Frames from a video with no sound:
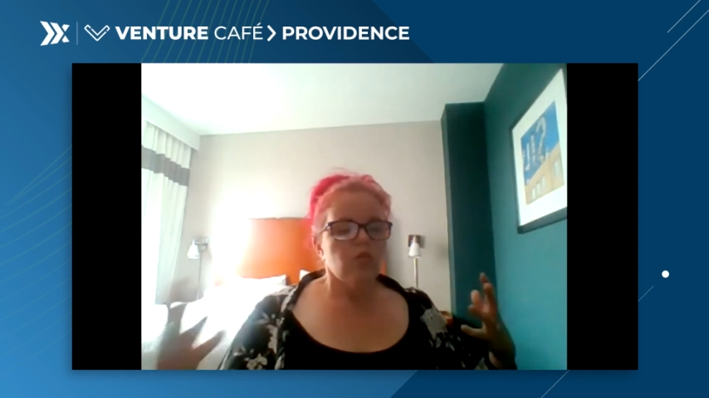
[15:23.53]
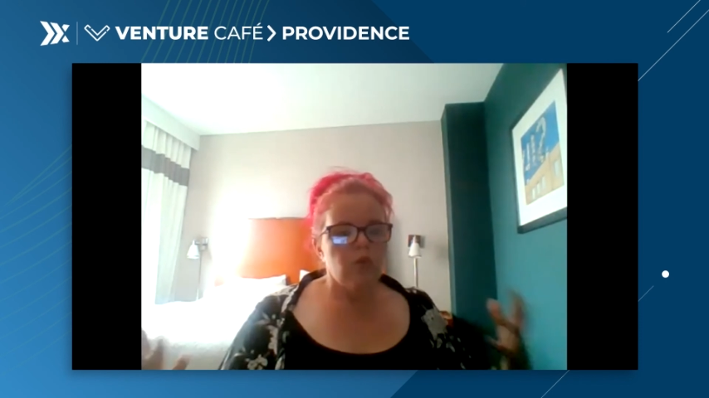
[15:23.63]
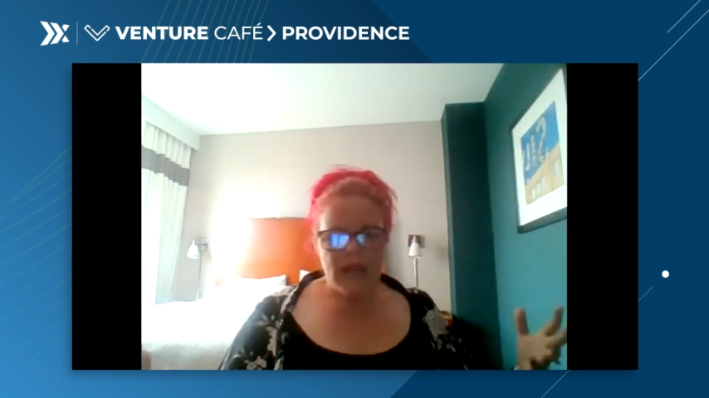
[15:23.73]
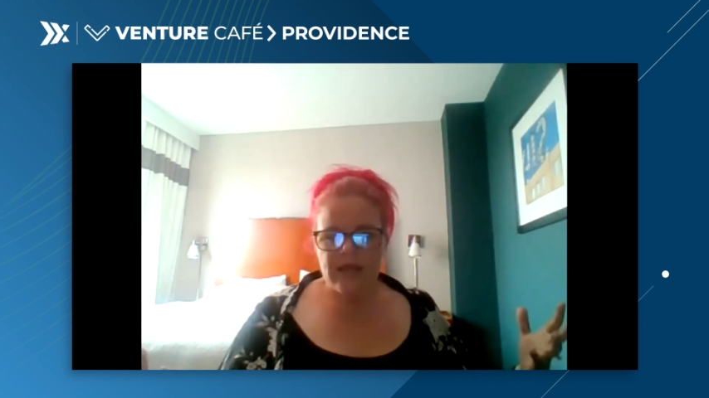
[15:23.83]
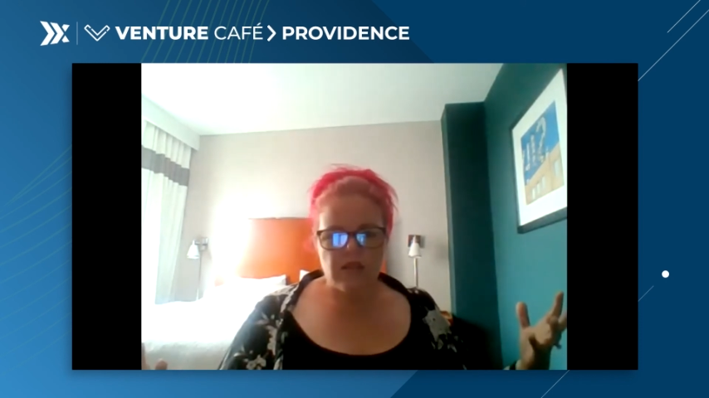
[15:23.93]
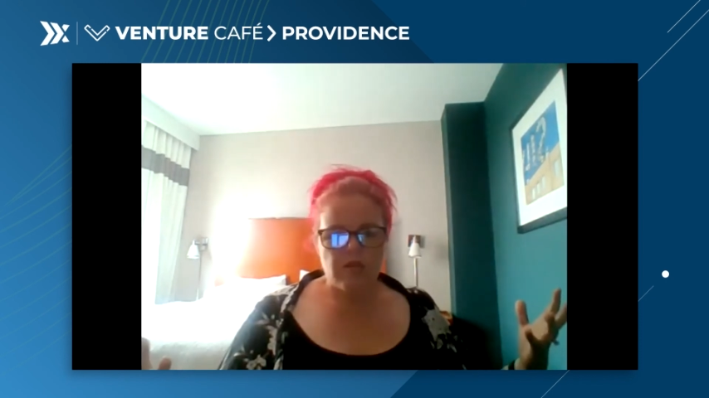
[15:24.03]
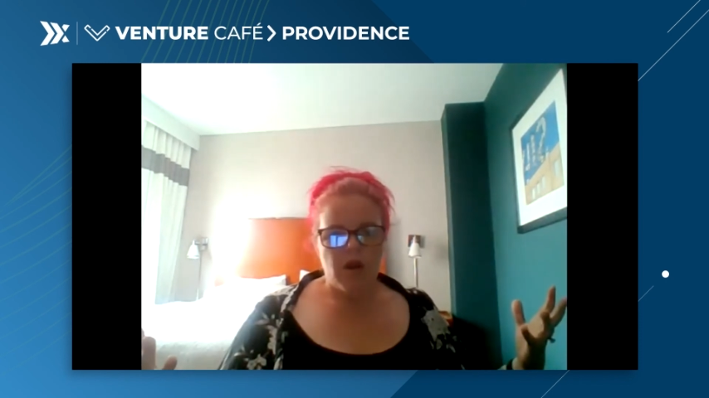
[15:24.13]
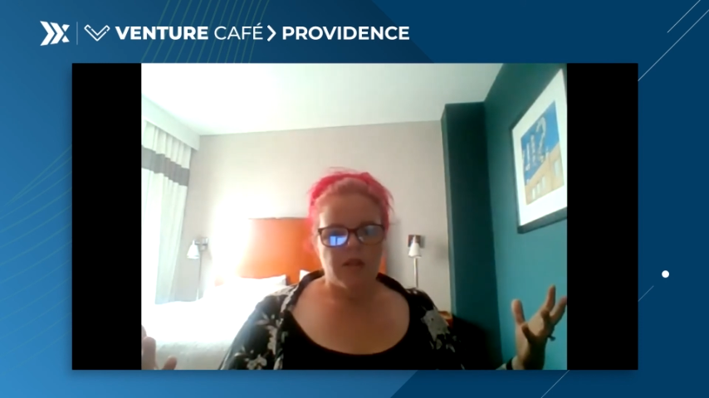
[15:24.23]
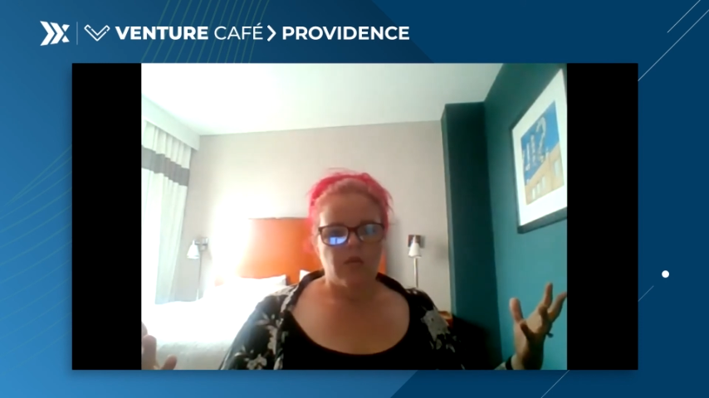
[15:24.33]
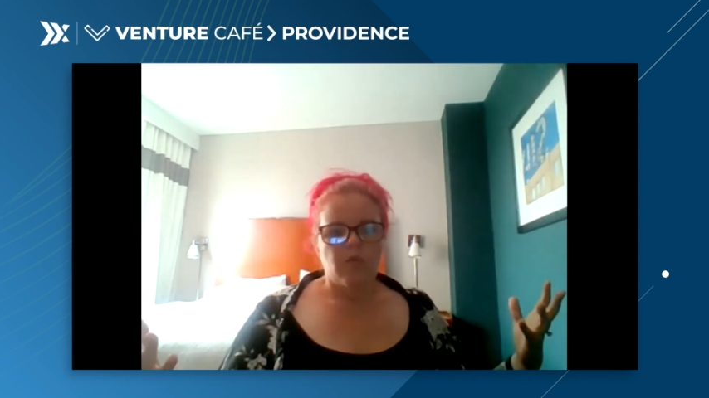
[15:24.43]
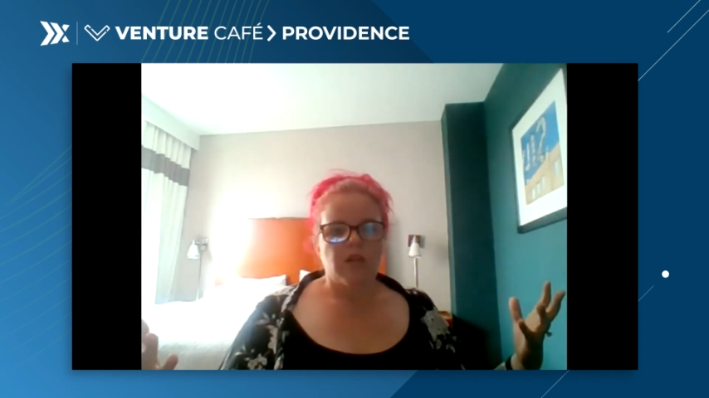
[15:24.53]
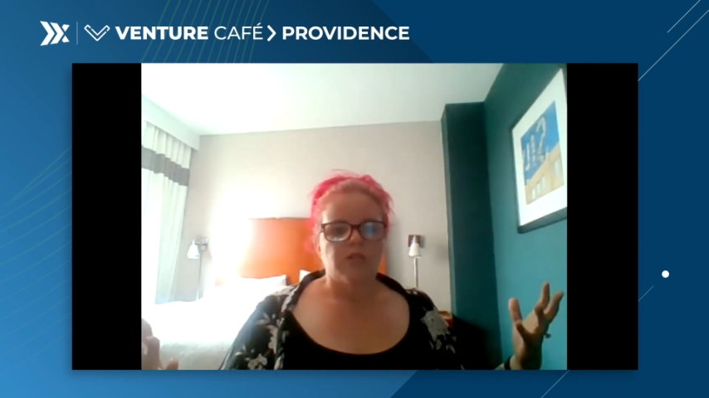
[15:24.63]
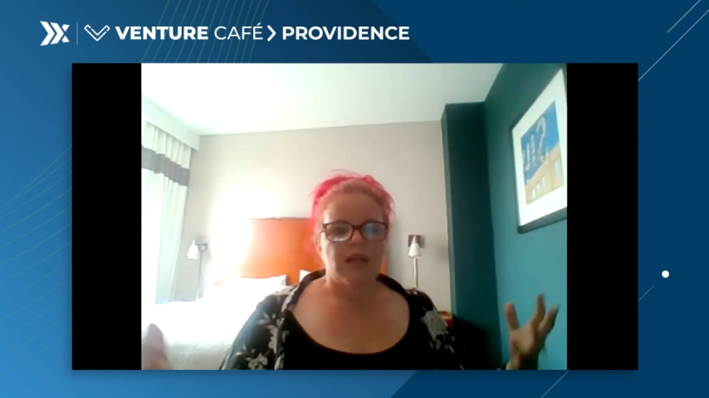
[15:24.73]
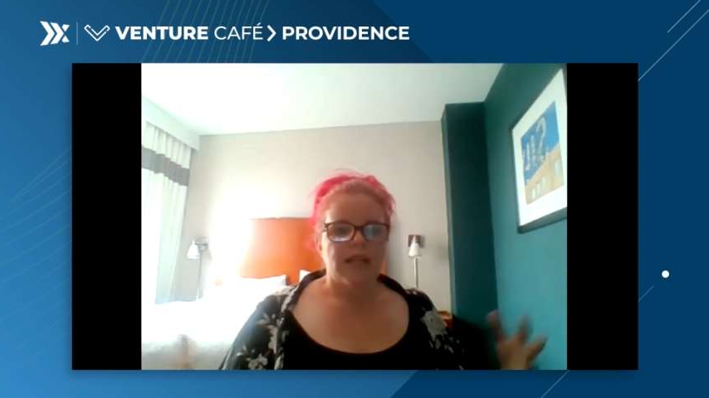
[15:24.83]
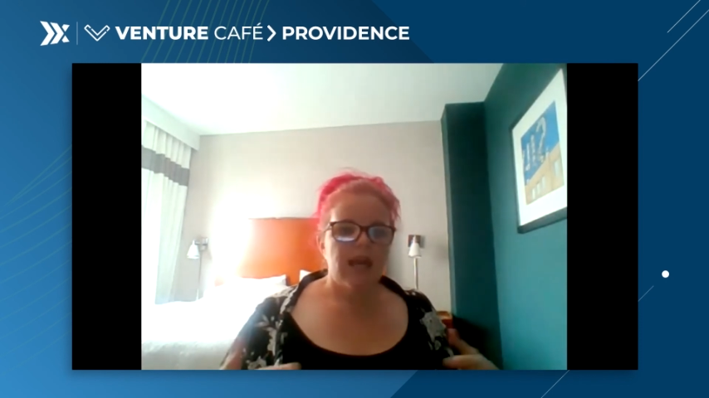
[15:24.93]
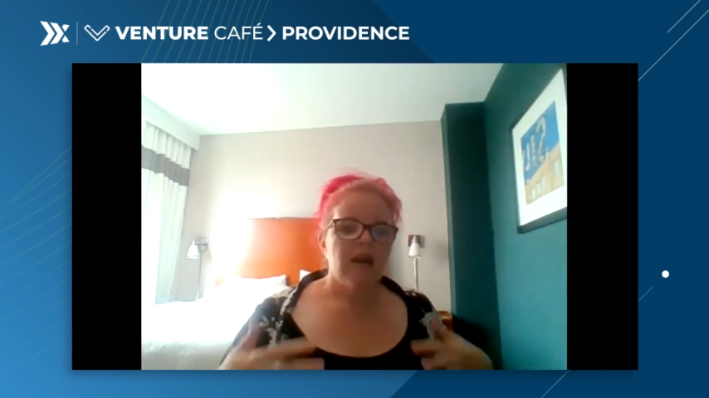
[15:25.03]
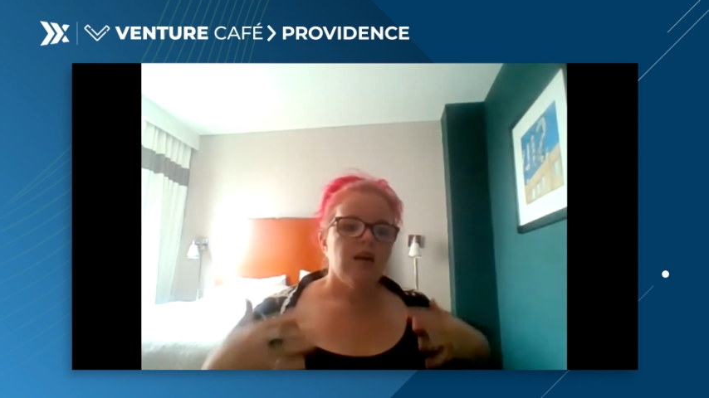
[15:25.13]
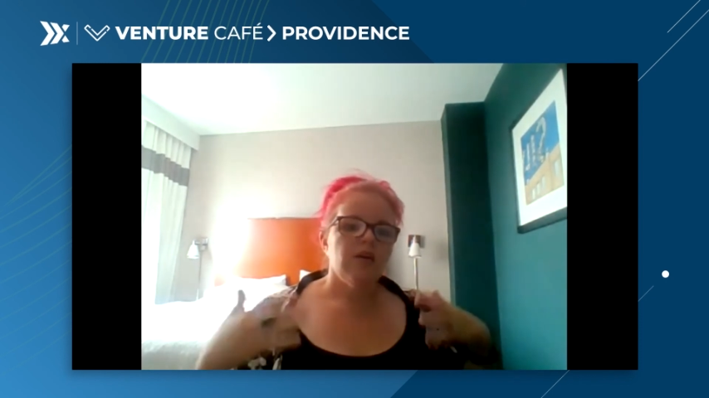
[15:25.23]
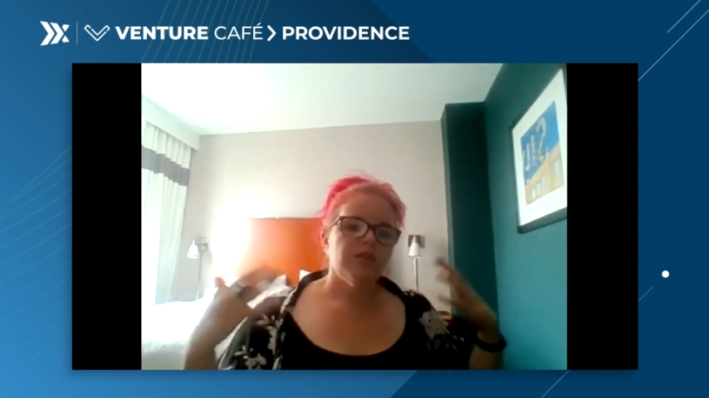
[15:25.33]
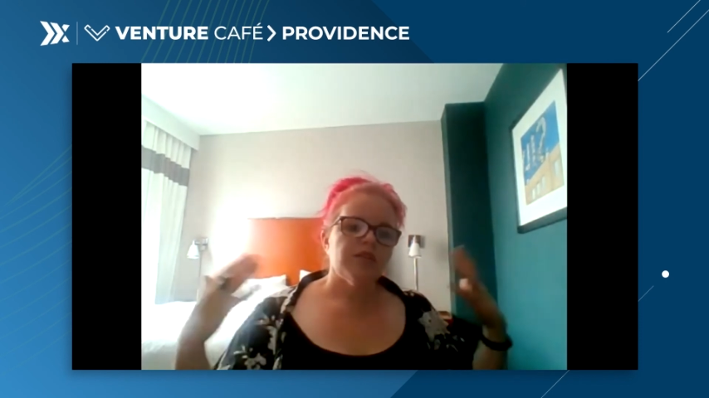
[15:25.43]
way that the market works right
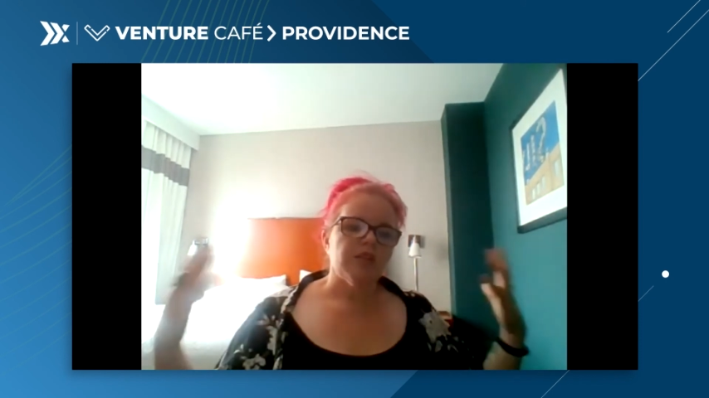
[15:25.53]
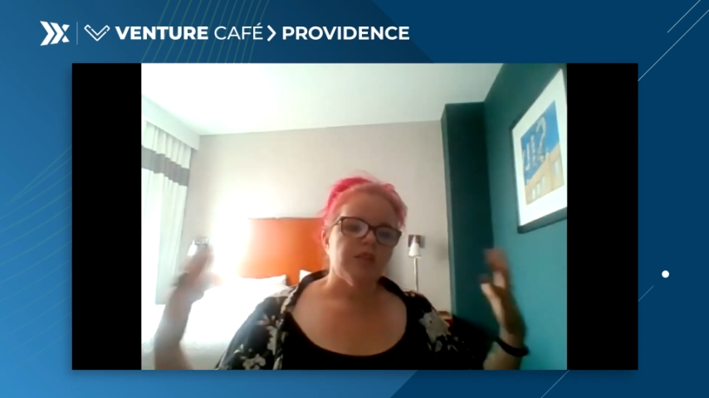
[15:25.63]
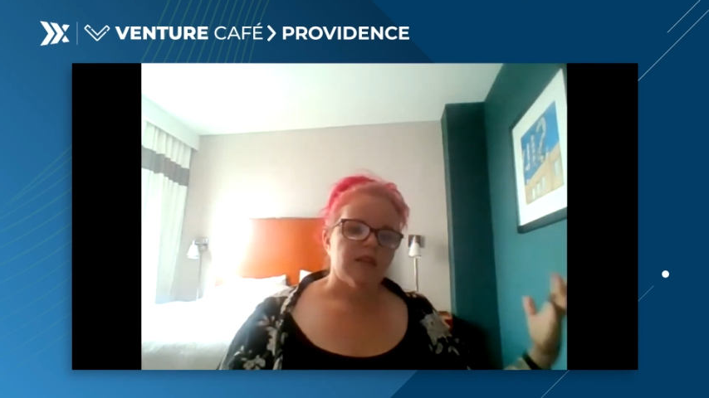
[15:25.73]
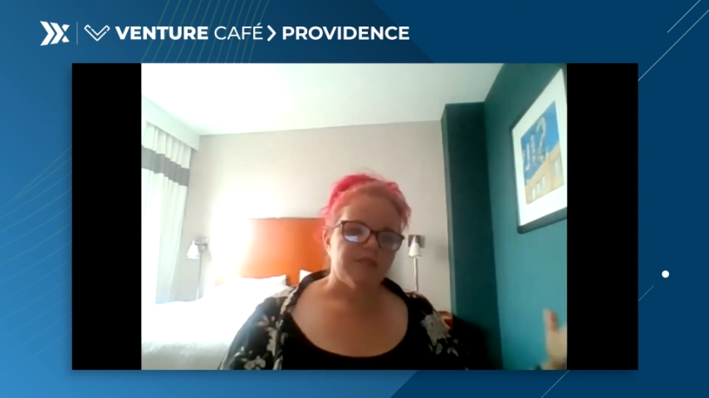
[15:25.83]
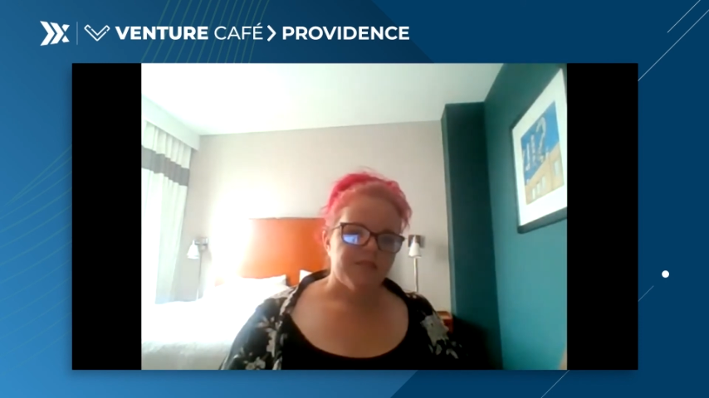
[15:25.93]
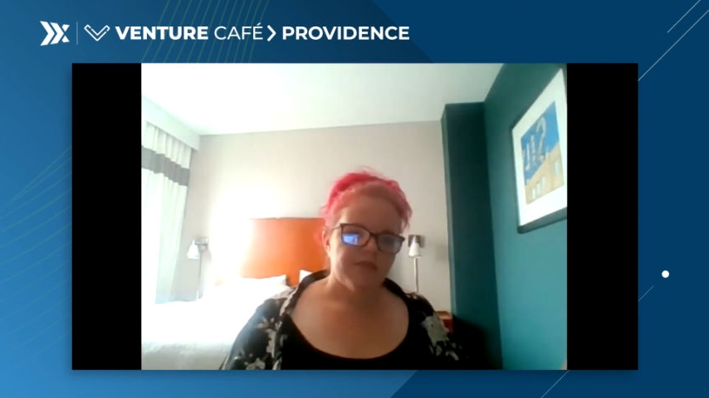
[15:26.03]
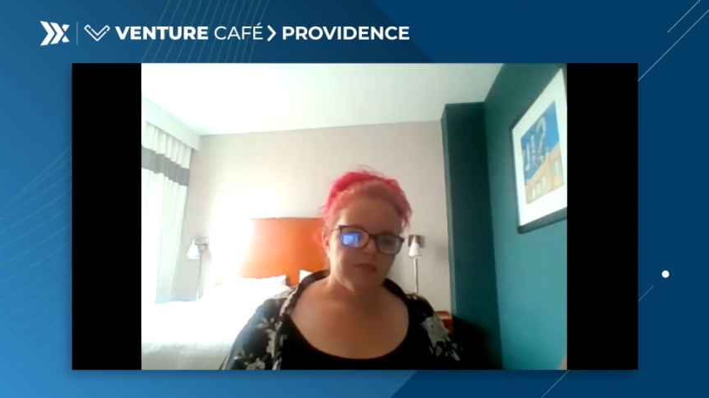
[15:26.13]
now, there's a lot of,